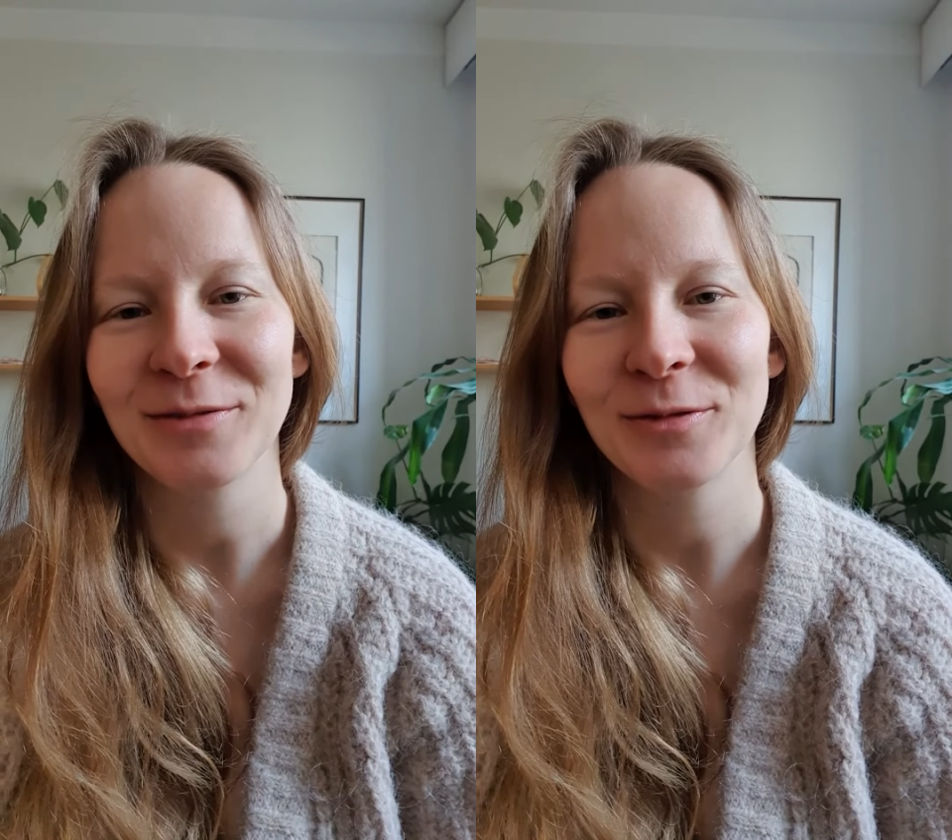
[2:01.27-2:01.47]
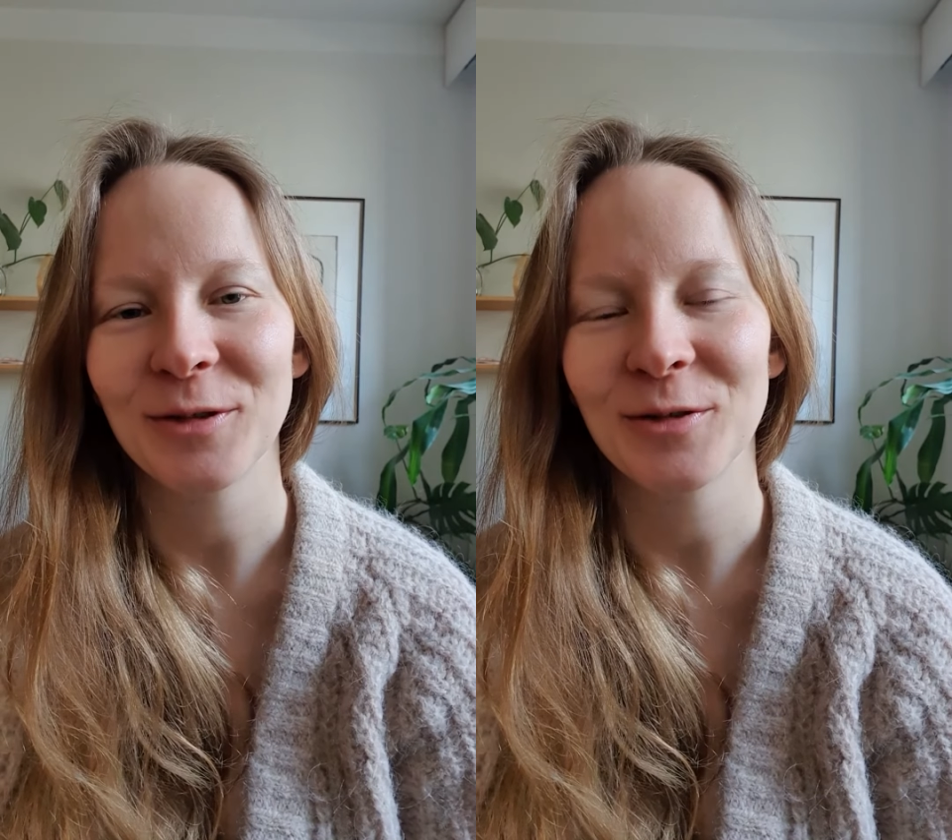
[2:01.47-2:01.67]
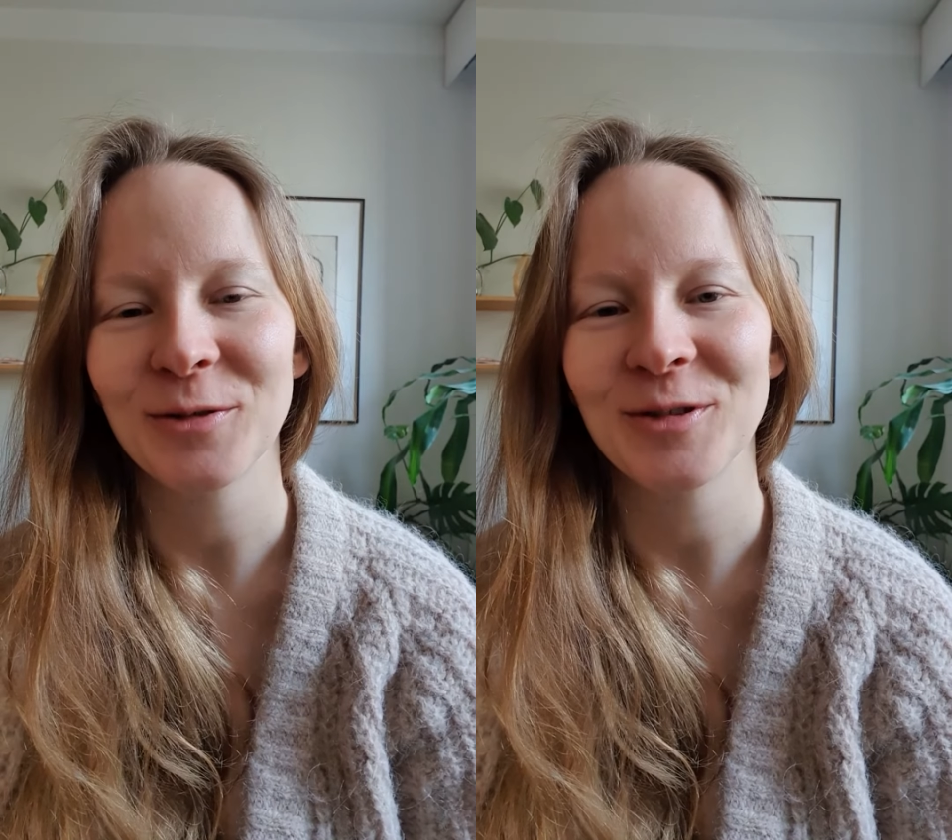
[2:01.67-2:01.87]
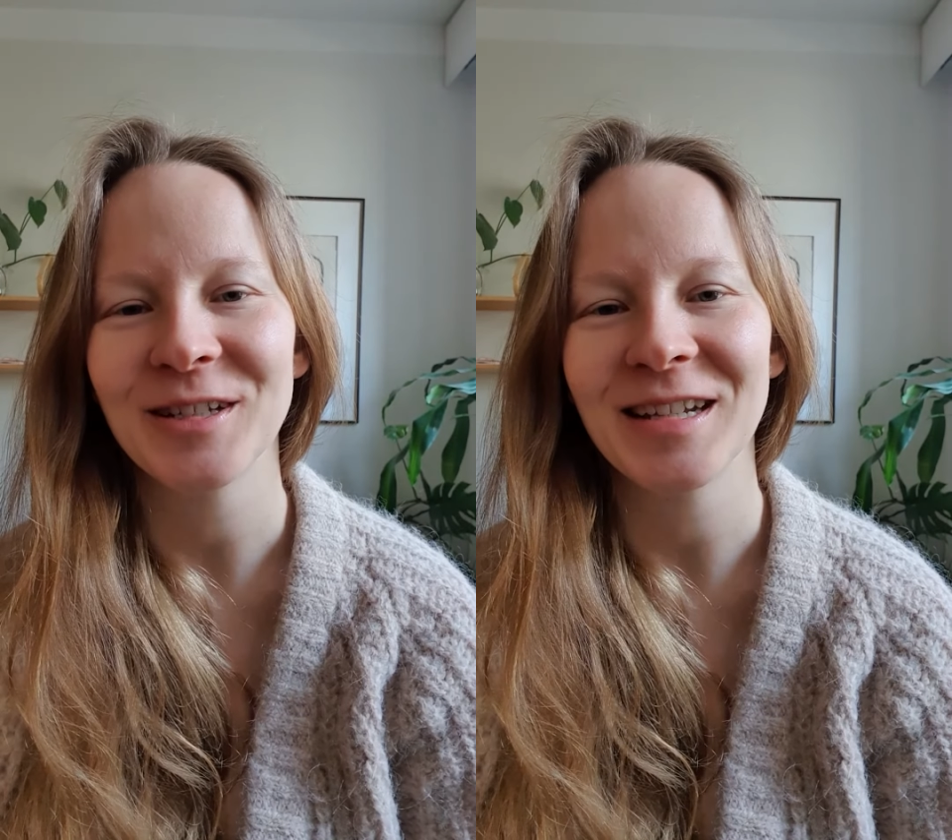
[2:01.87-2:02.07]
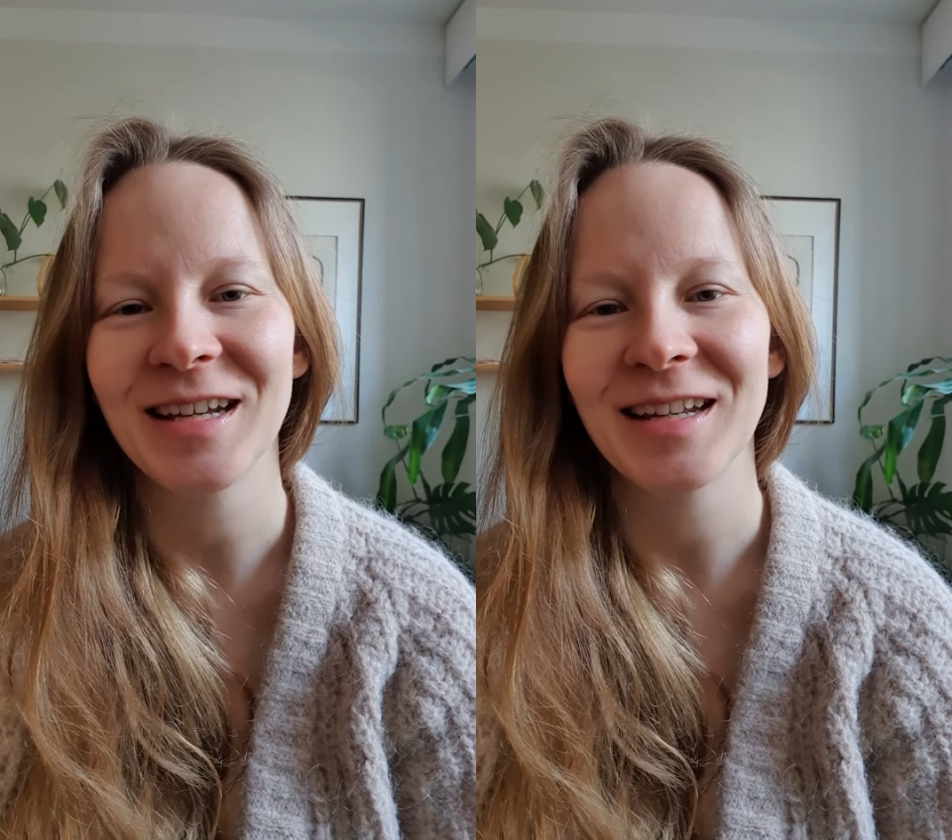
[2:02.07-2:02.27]
for the course
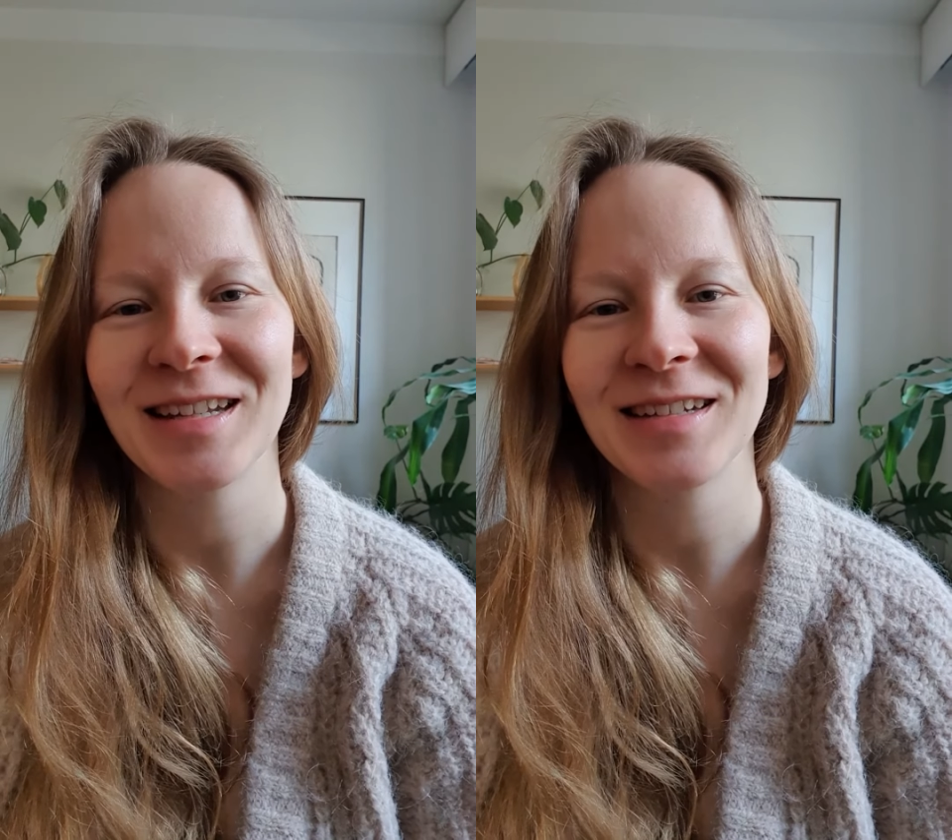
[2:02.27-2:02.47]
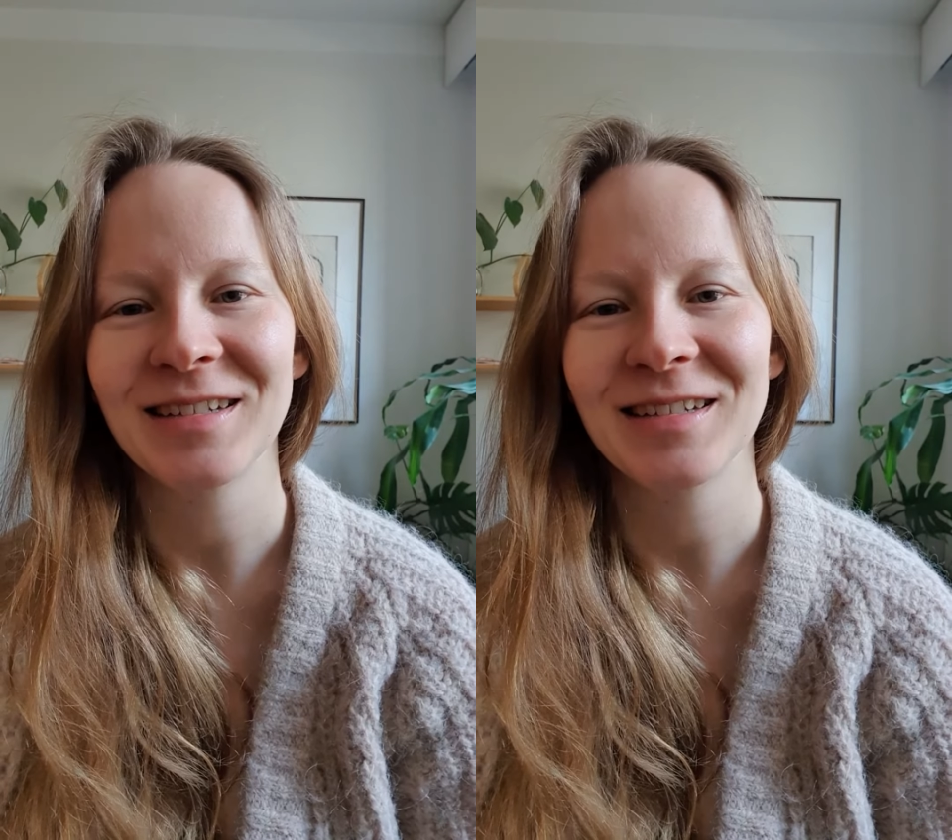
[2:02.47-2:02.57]
and